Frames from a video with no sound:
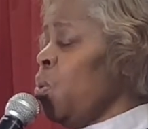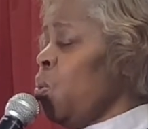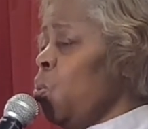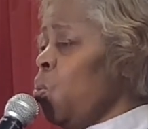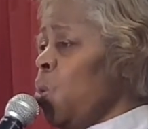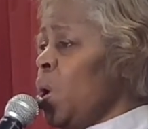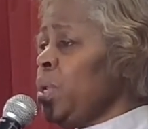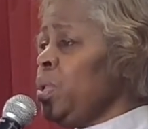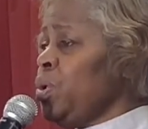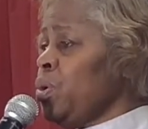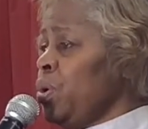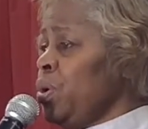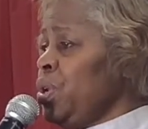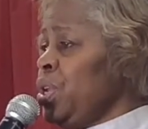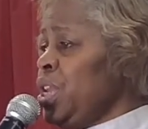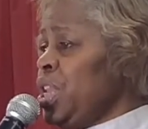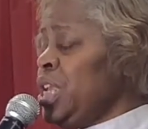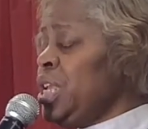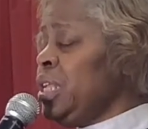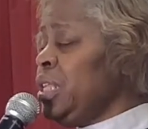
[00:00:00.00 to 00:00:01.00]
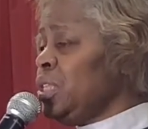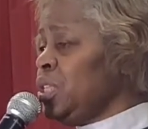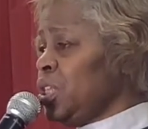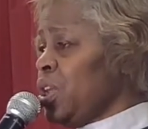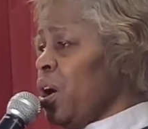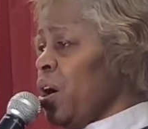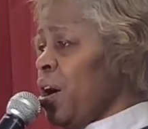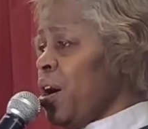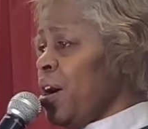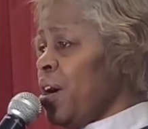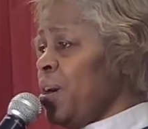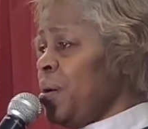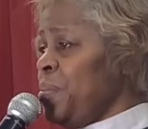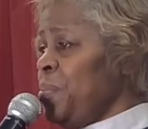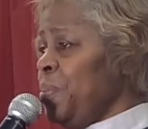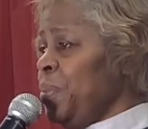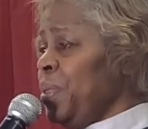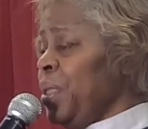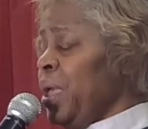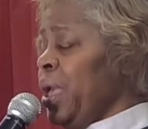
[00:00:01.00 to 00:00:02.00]
what your needs are,
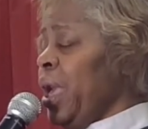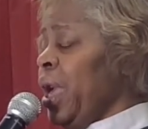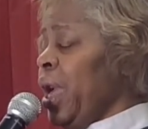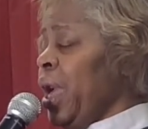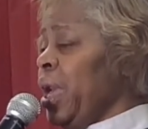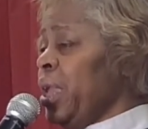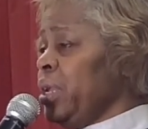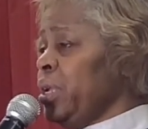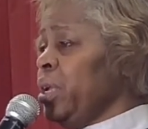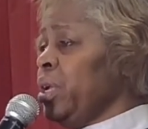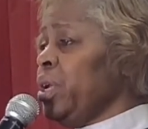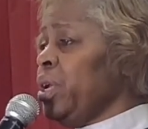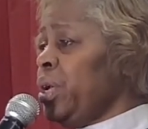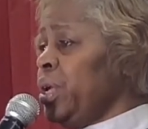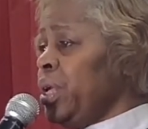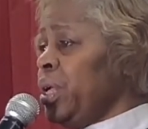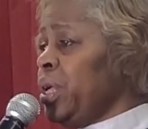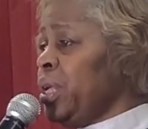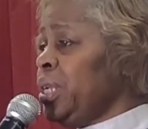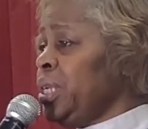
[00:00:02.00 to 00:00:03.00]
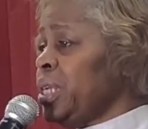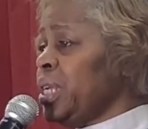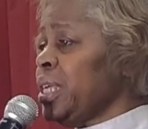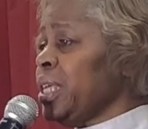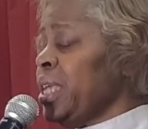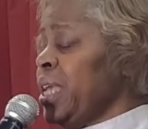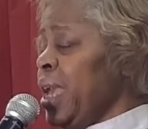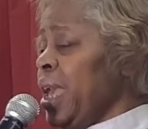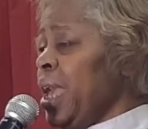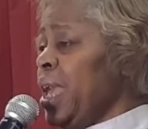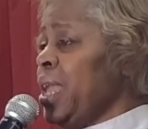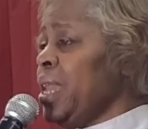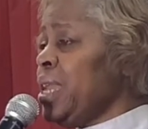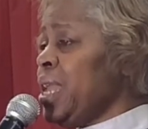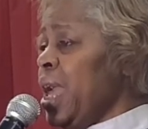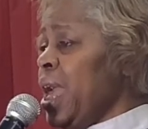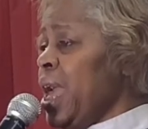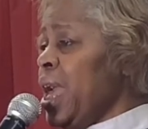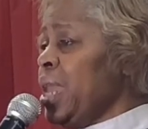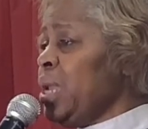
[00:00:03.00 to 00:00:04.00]
and God
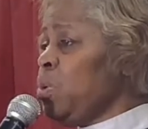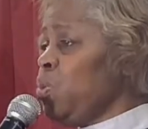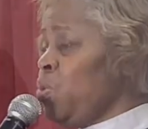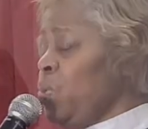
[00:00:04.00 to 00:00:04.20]
can and